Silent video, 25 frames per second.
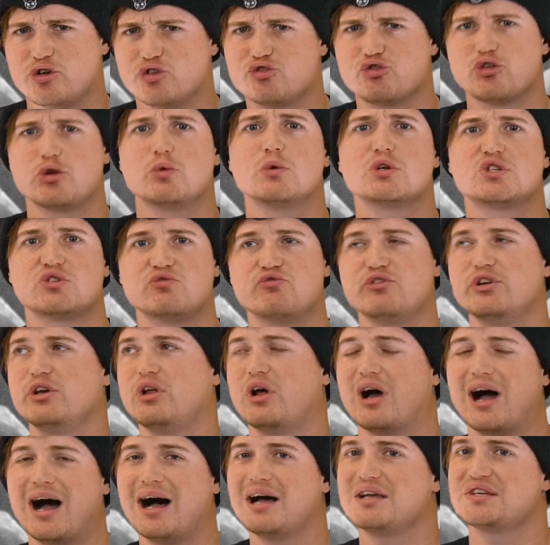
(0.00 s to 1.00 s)
Drew is a
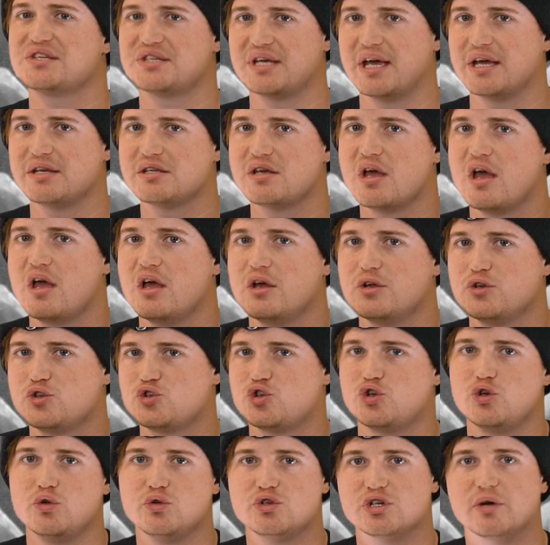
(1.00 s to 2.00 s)
real asset
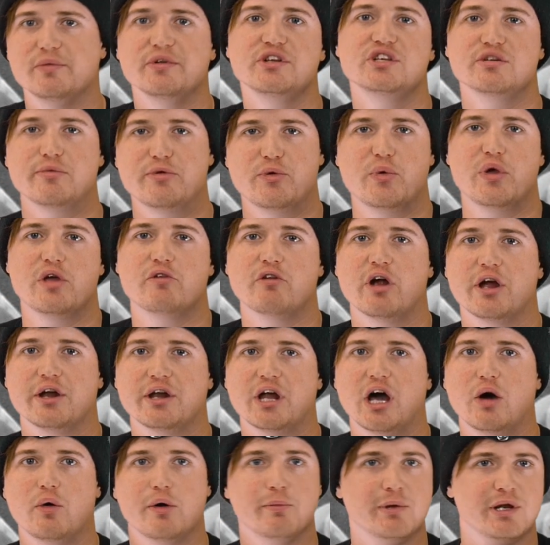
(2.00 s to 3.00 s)
to WWE right
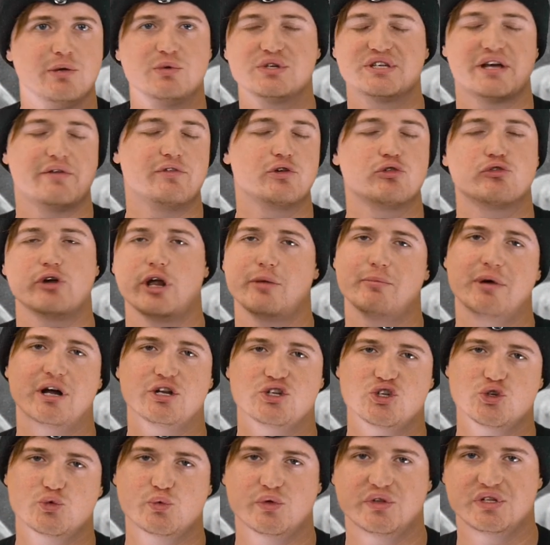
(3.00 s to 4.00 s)
now. I mean, he was having great
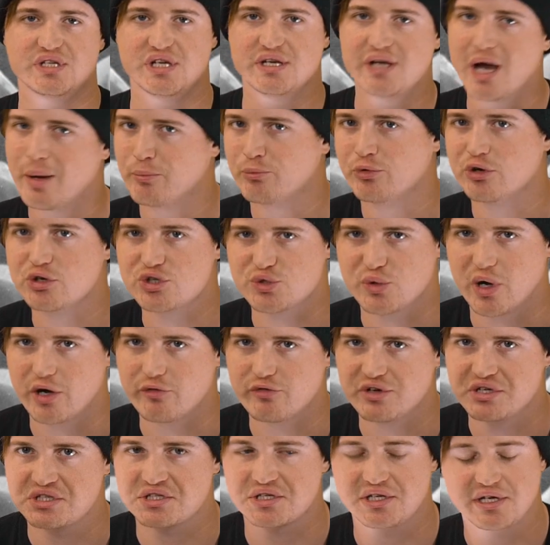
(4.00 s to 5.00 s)
matches with Dean Ambrose quite
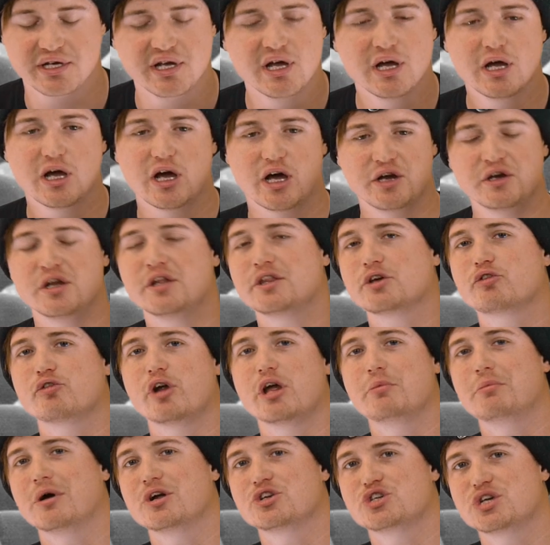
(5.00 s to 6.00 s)
recently, another
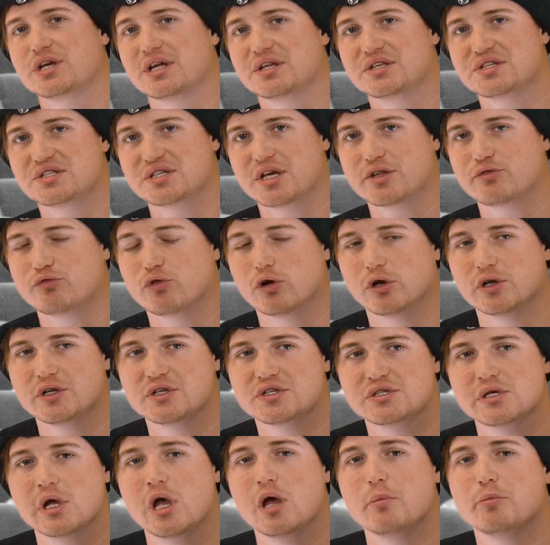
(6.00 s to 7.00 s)
great match against Seth
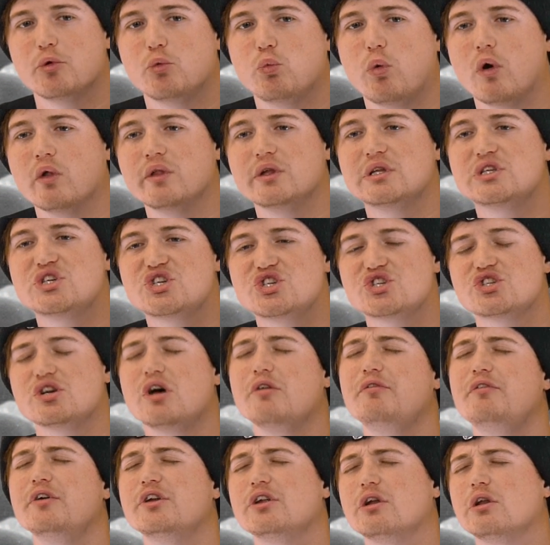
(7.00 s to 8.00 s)
Rollins, but one that
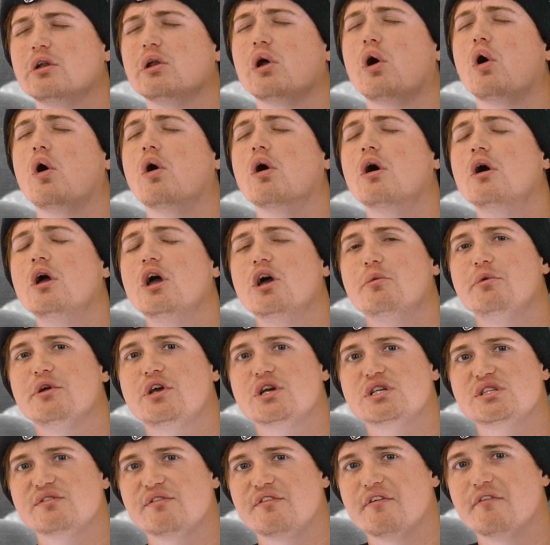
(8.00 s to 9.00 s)
suffered a lot
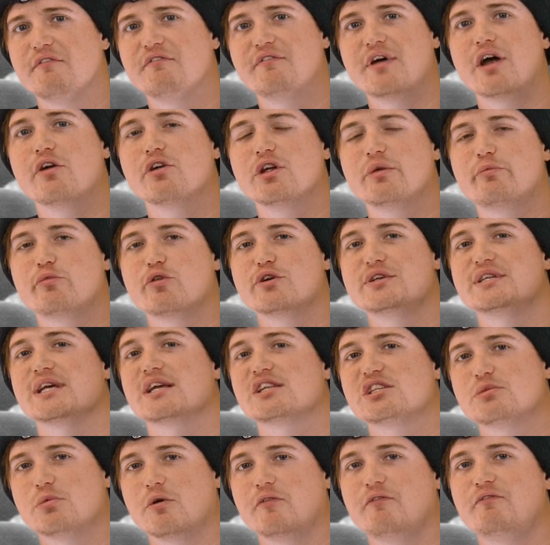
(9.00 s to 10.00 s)
because of a very
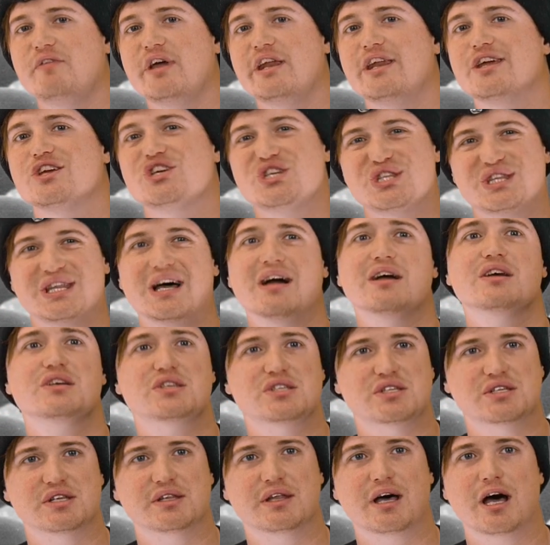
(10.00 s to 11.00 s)
predictable finish, thanks
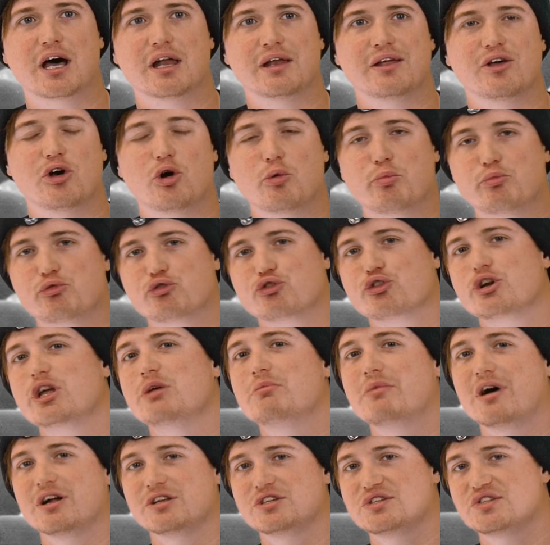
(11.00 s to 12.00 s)
to that little
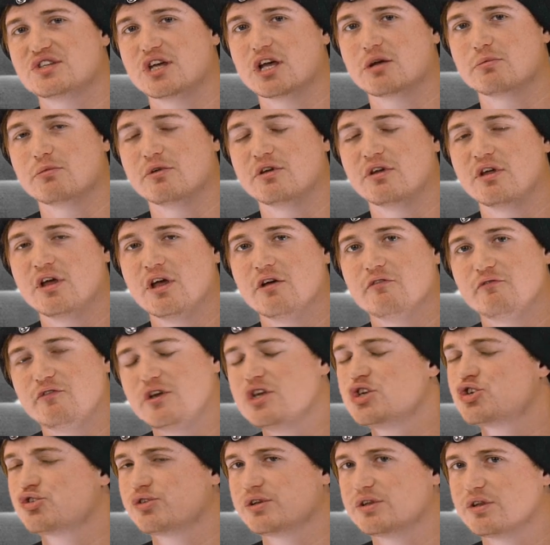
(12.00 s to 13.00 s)
pre-match segment
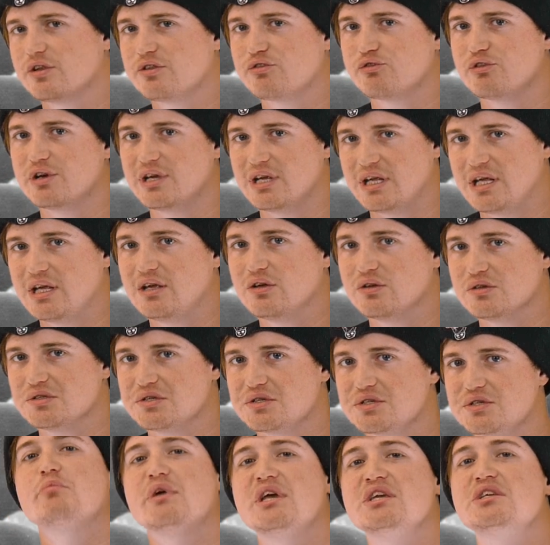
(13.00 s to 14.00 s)
featuring the three
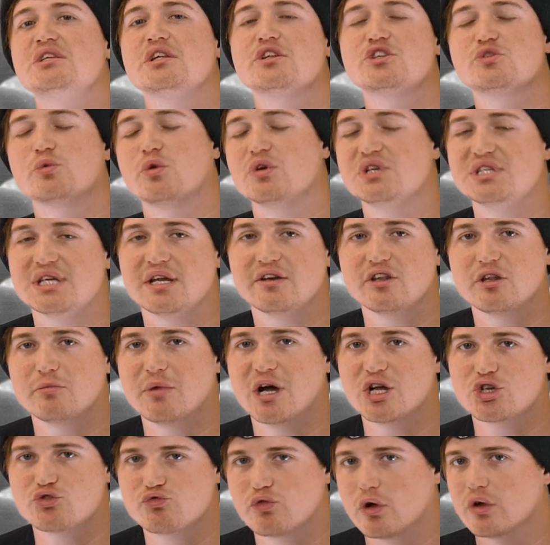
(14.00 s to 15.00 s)
heels. Basically, towards the end of the
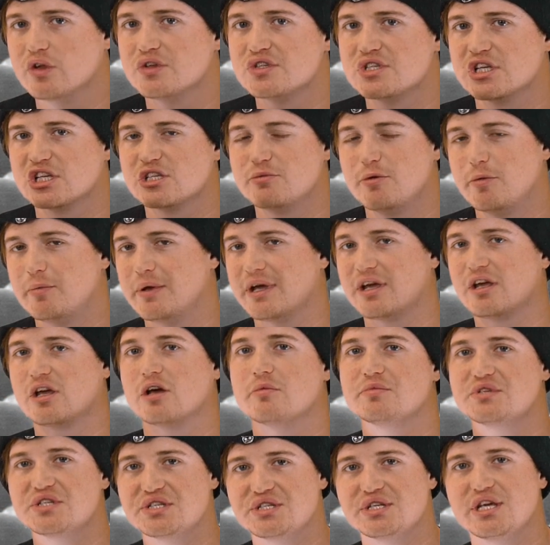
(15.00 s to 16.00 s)
match, Rollins looked to be picking
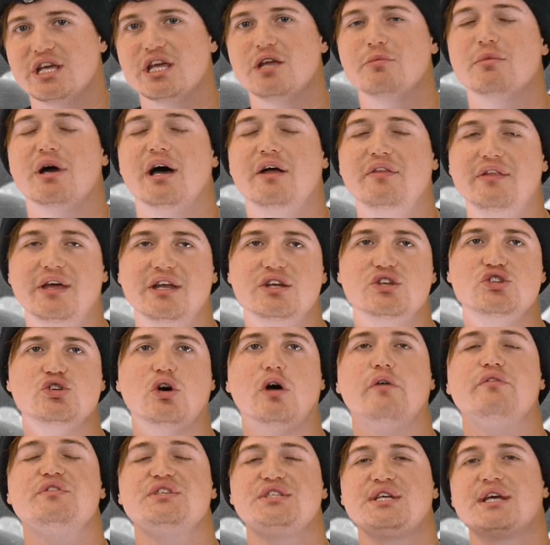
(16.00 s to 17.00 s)
up steam, and then
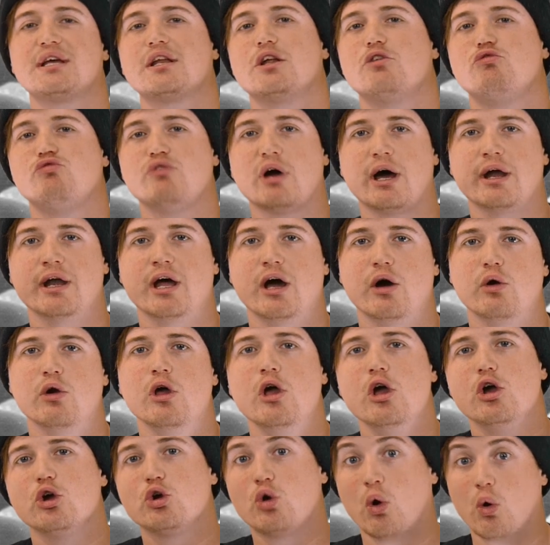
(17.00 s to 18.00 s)
Dolph Ziggler ran out,
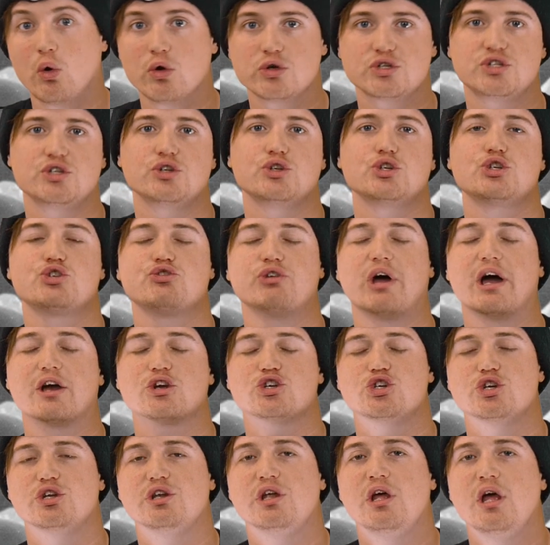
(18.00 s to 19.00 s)
caused the
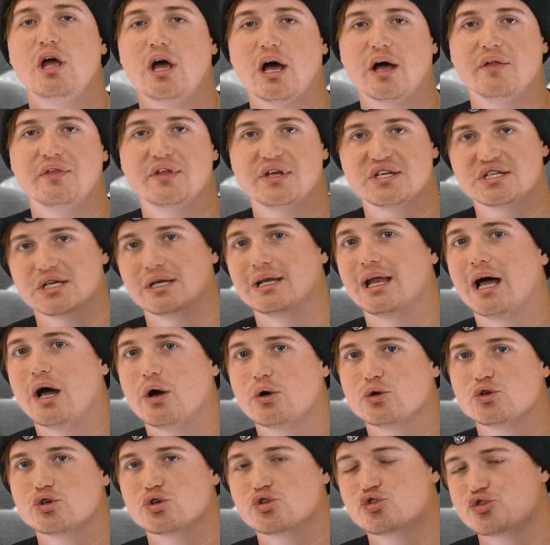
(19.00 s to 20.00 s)
distraction, and this
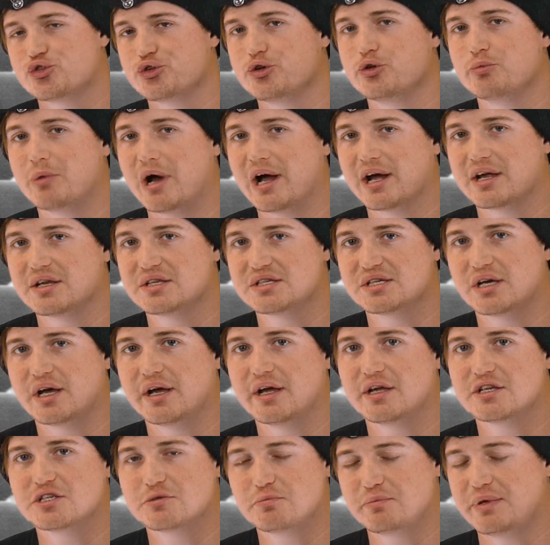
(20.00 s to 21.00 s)
allowed Drew
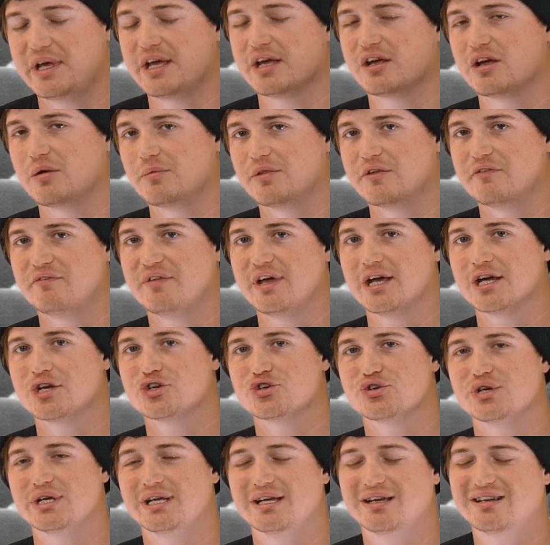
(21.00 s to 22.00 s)
McIntyre to pick up the
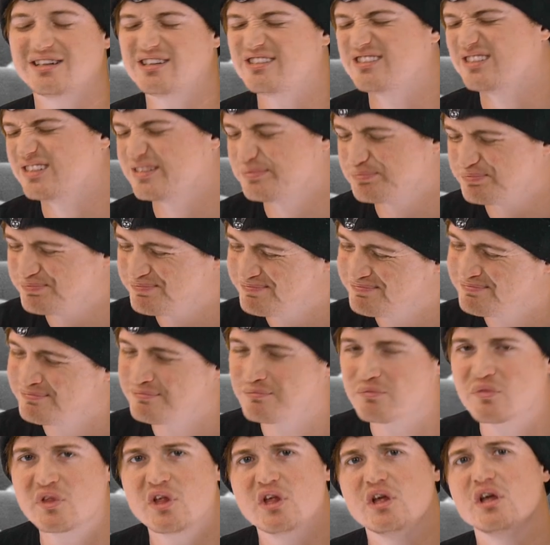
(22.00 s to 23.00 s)
victory.
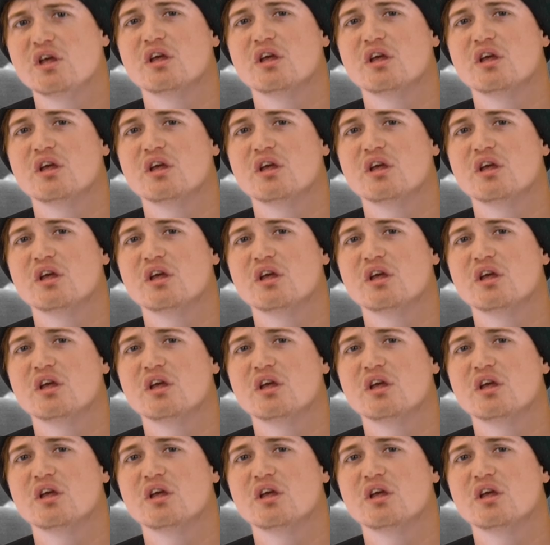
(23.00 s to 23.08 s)
Mm.